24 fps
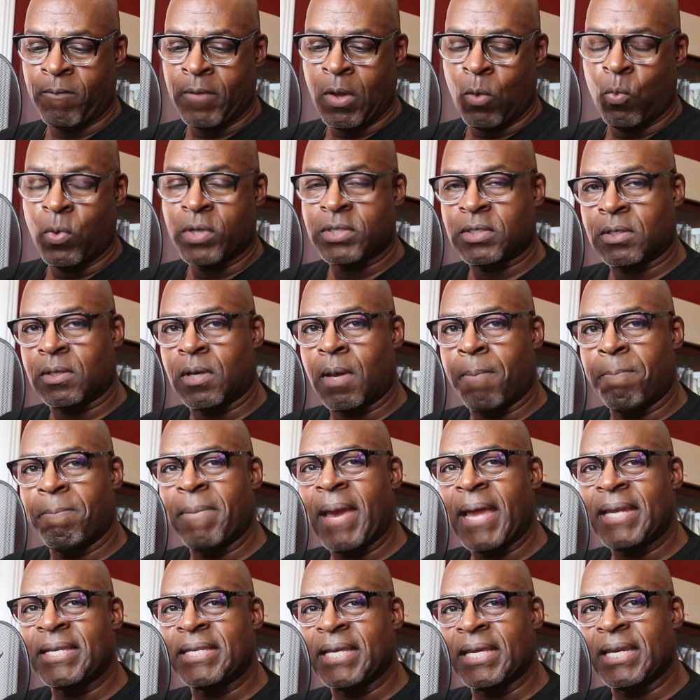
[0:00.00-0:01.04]
was
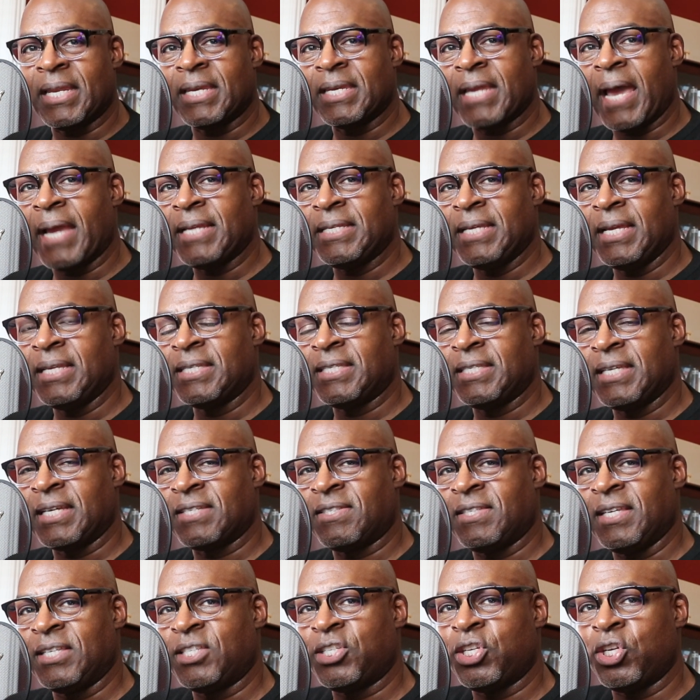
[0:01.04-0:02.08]
amended in
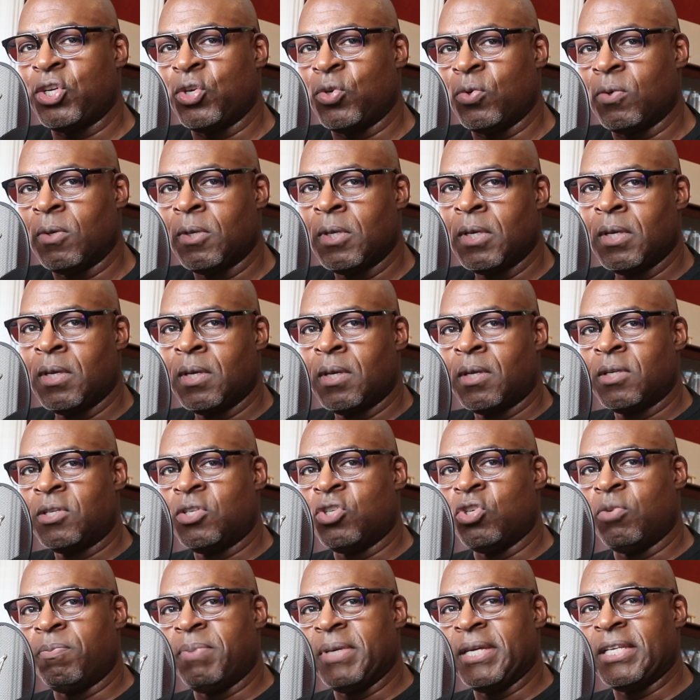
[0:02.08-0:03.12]
1962
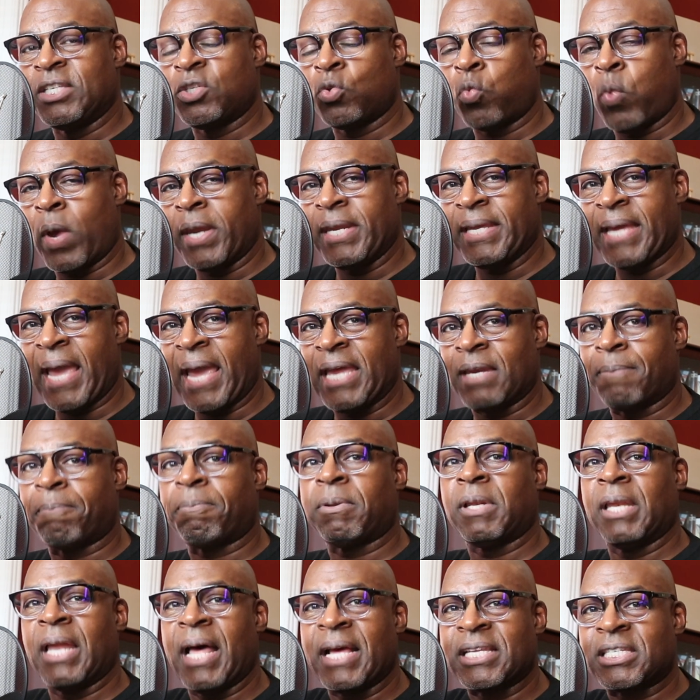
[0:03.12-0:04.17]
to be 28
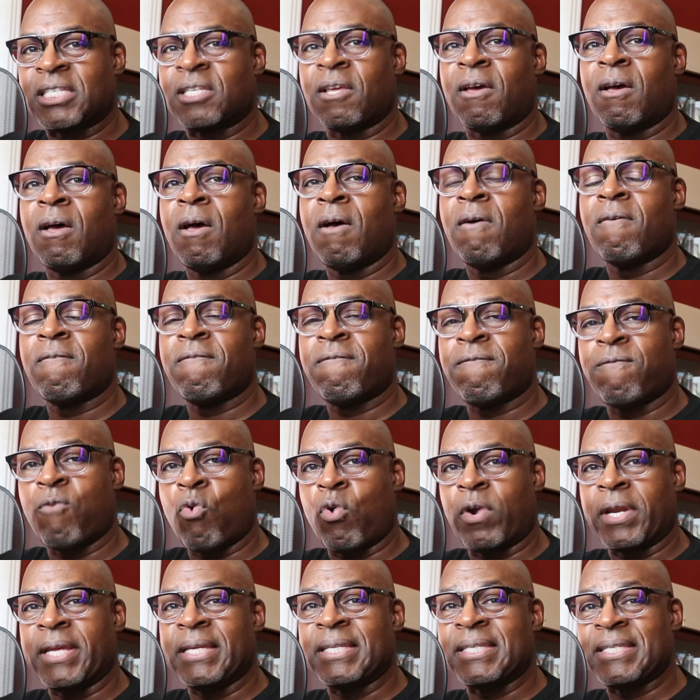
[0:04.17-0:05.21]
plus
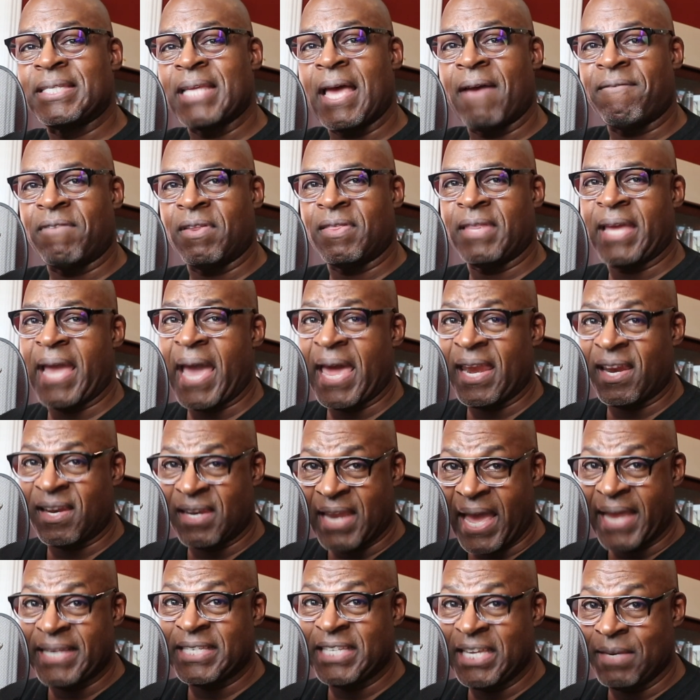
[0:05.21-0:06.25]
47. They added
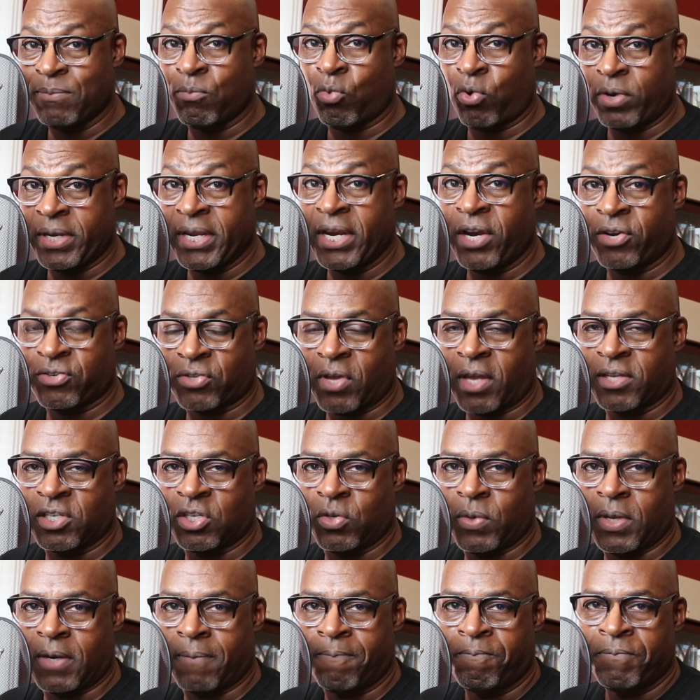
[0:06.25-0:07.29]
19 more years onto
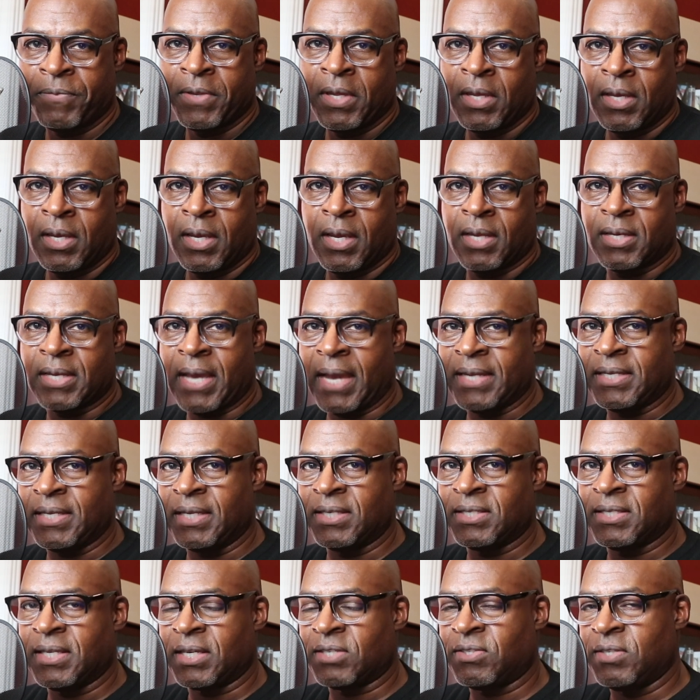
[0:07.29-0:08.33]
it in
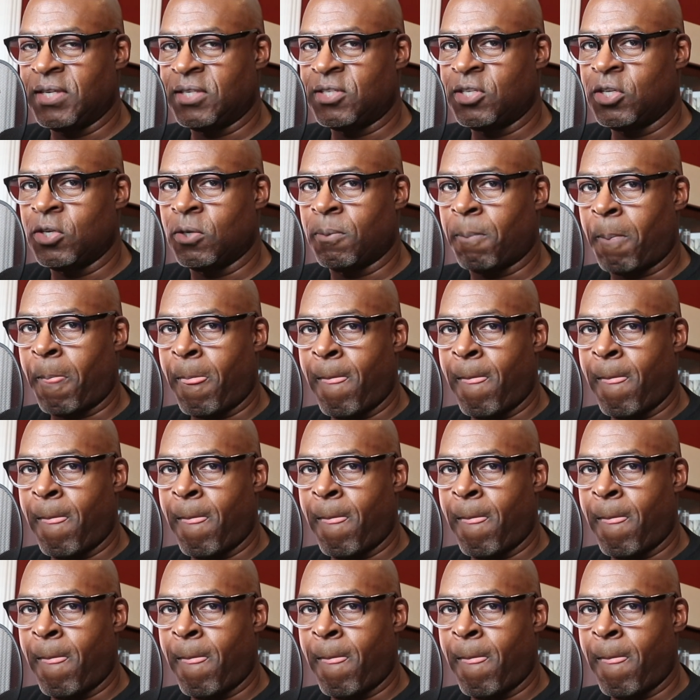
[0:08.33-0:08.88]
1962.